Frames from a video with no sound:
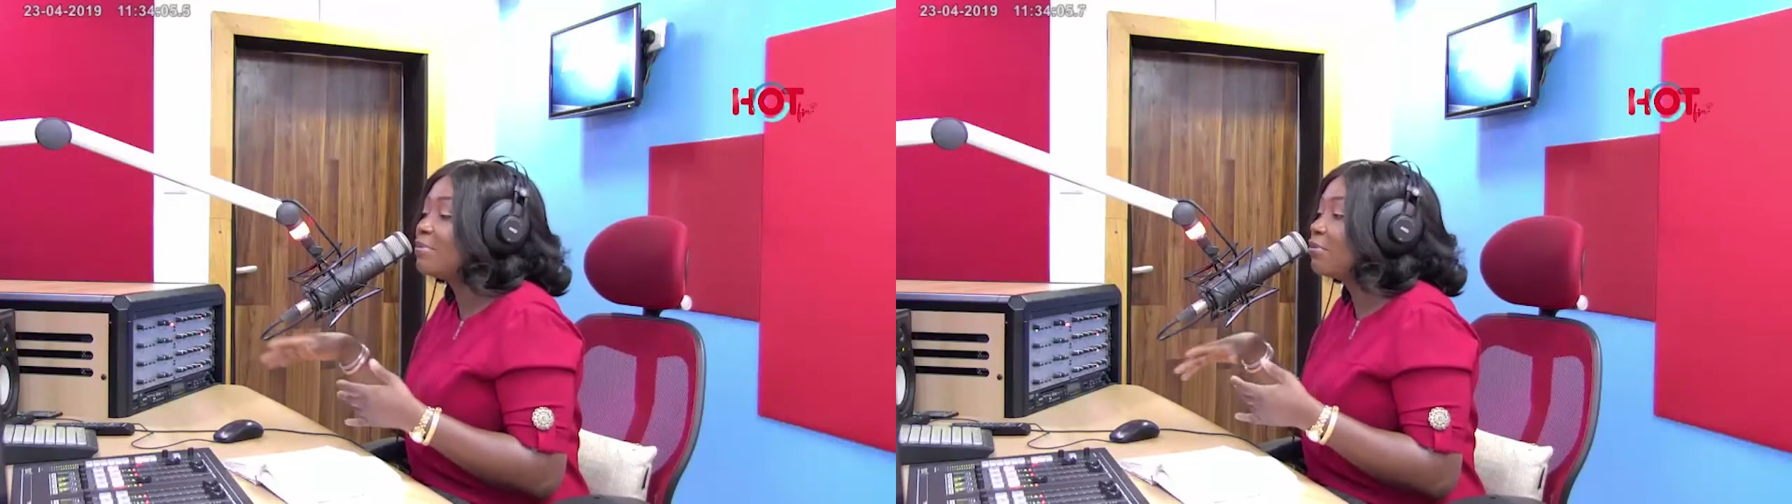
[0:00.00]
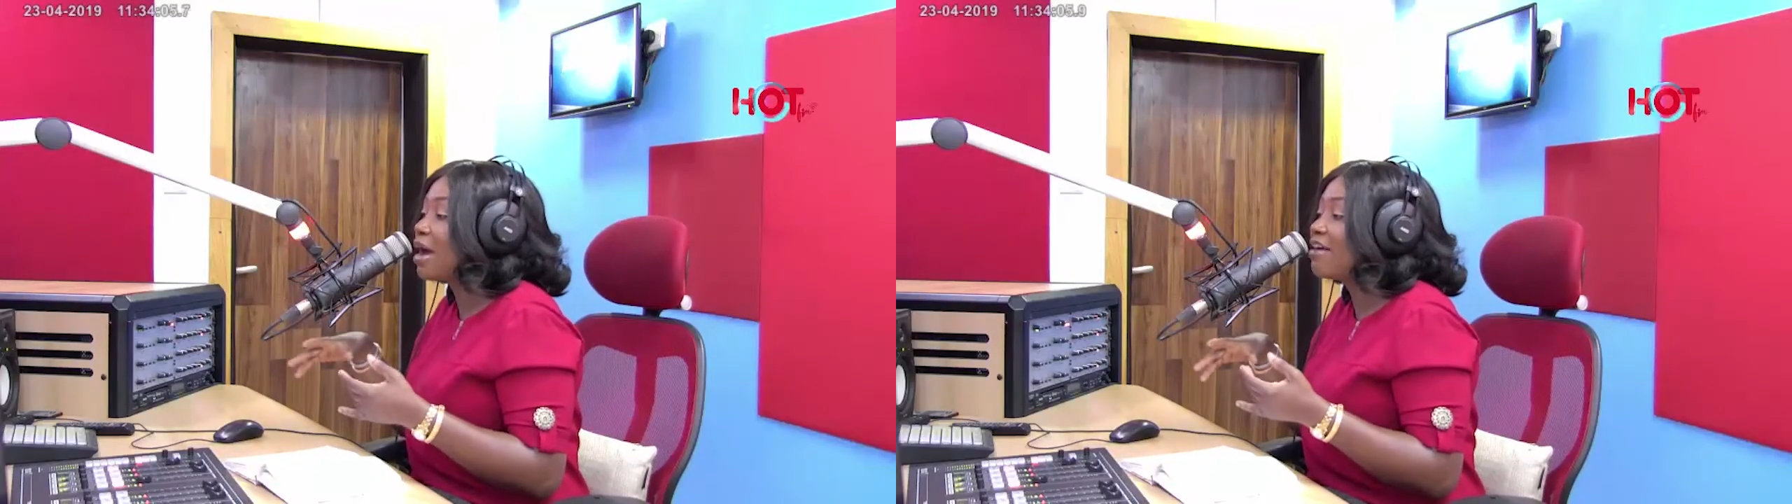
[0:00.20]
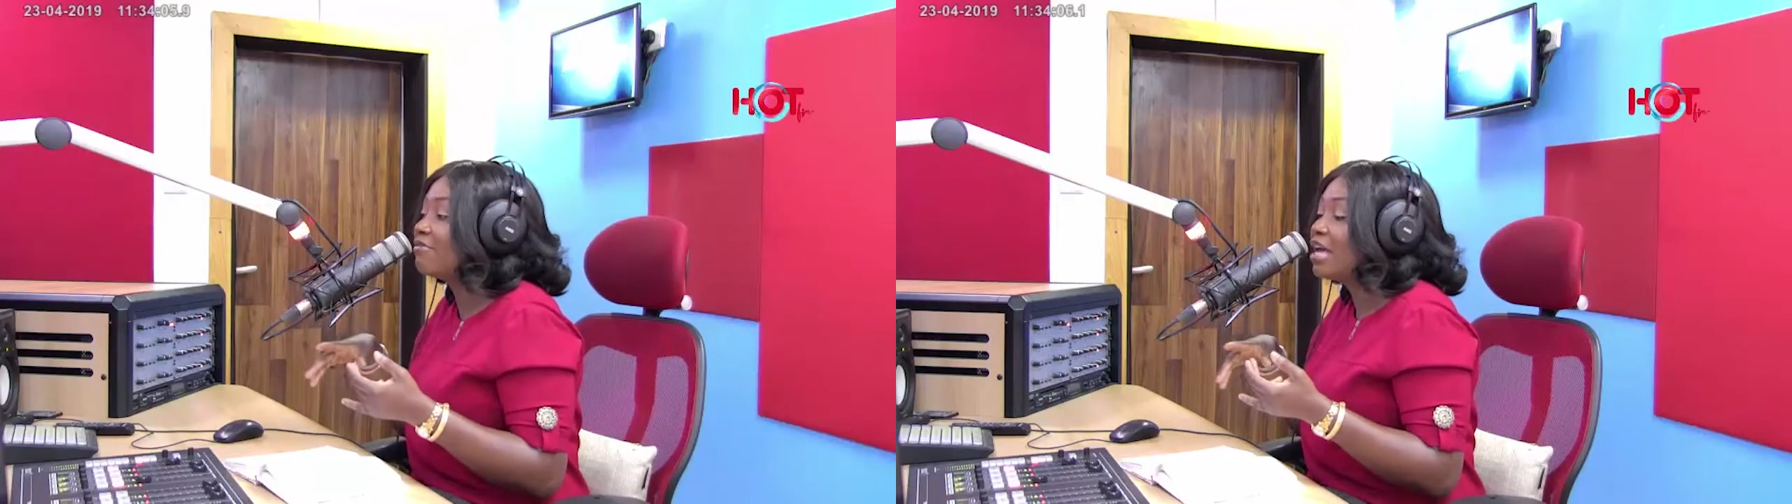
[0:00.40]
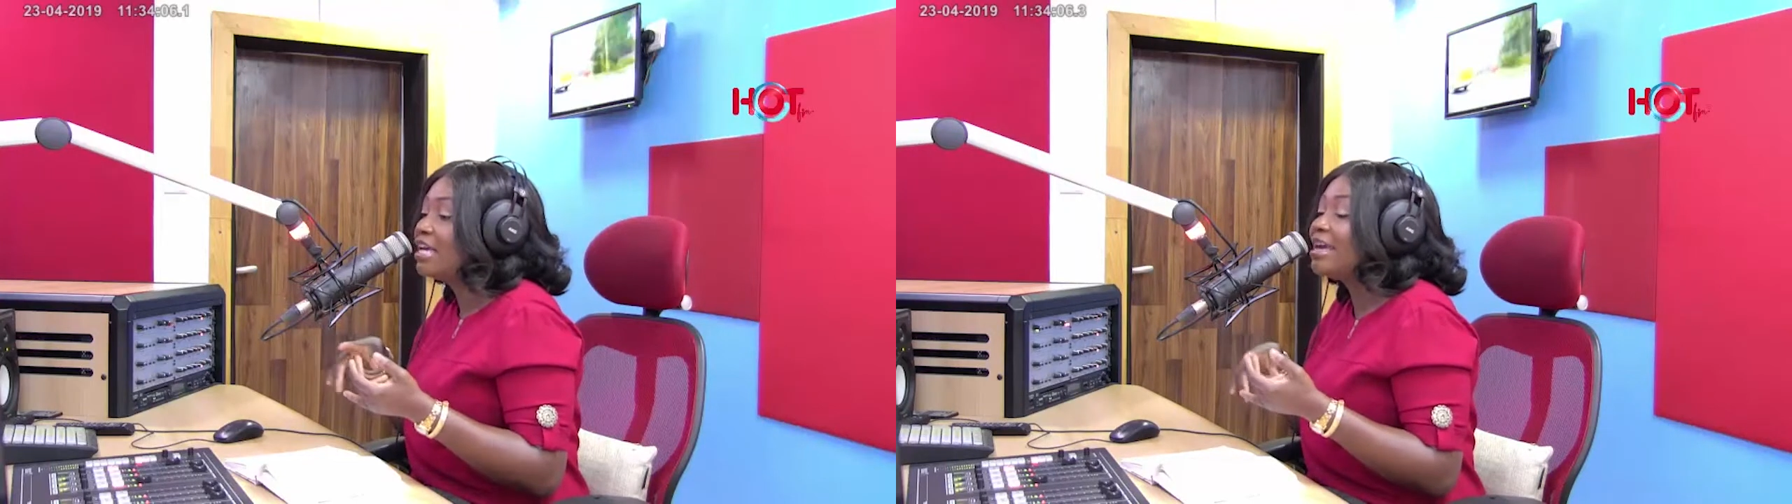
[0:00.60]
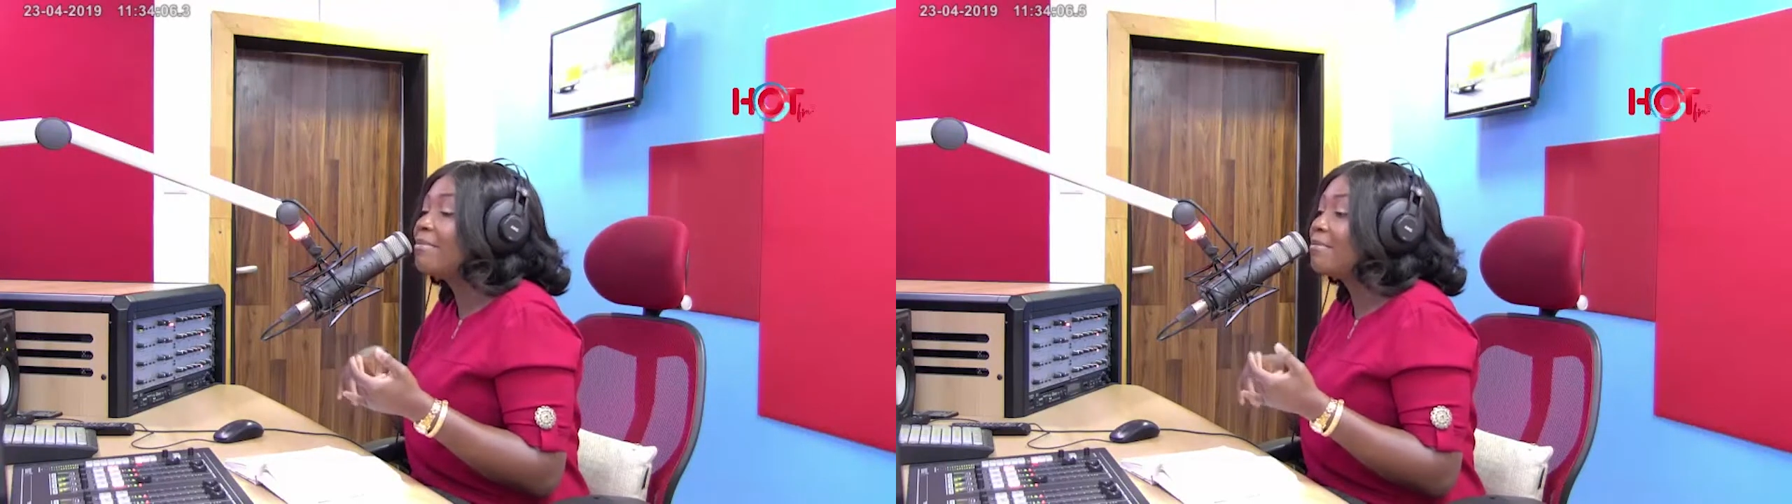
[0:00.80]
People
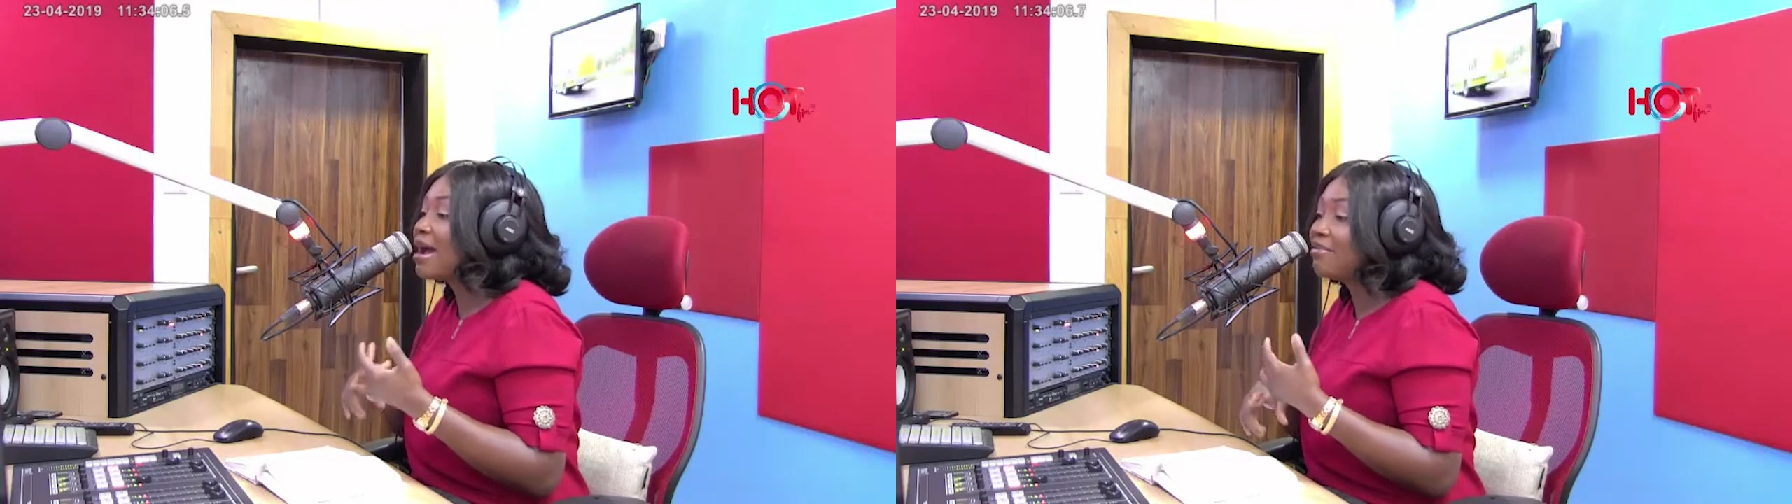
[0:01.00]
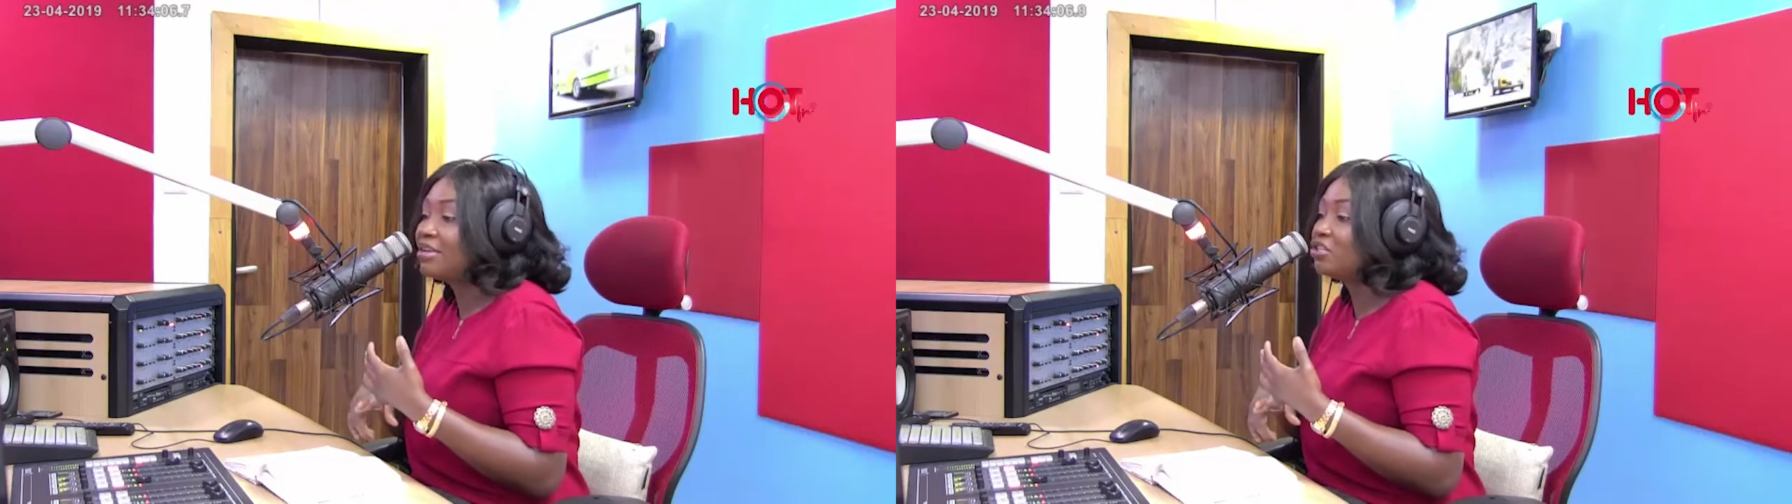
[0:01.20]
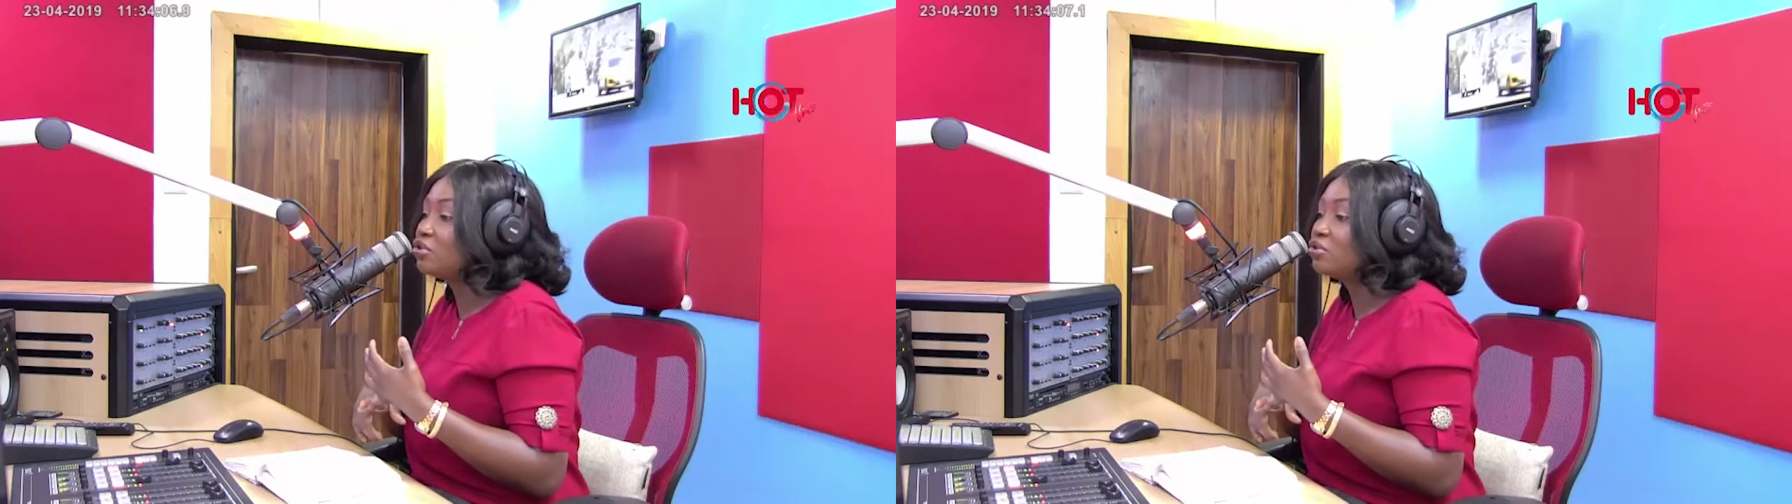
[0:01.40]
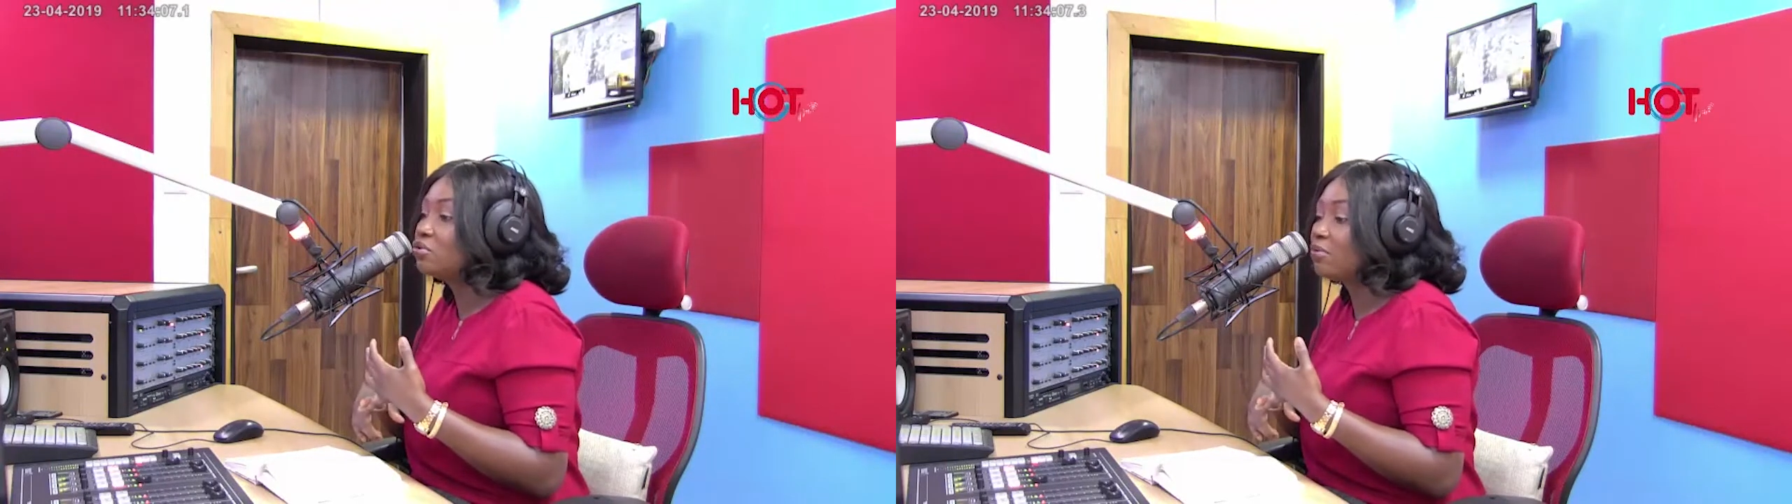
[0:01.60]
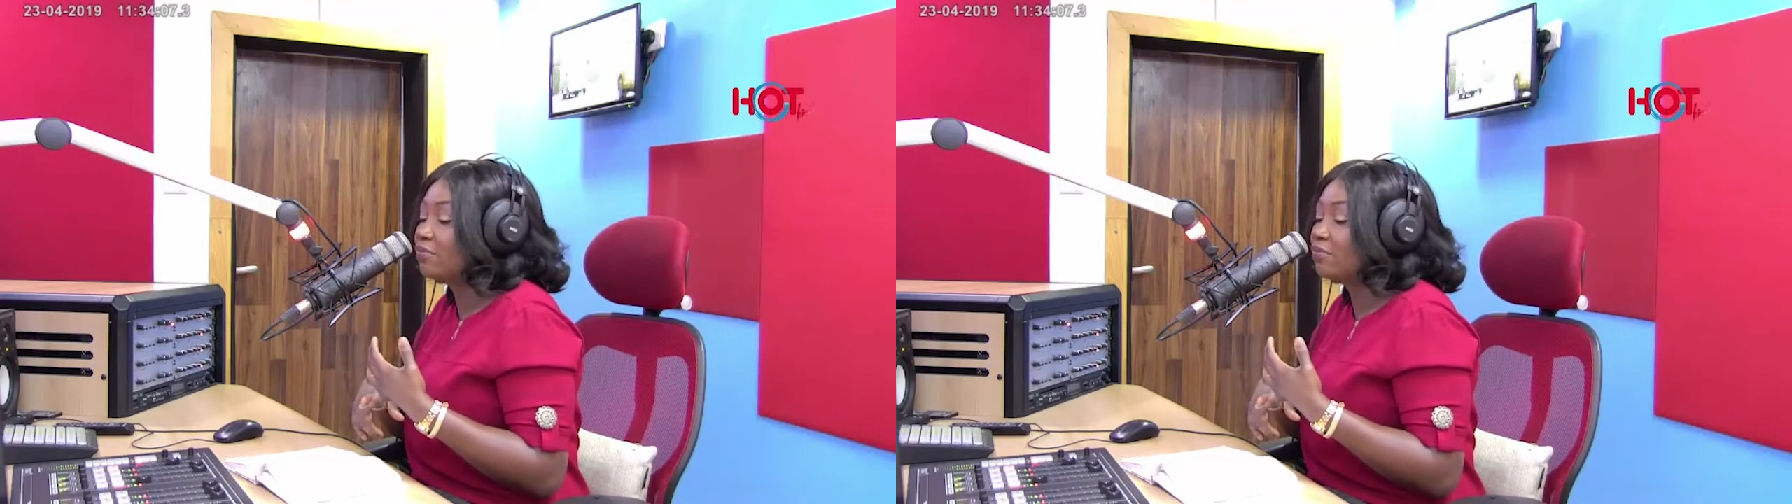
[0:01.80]
get married just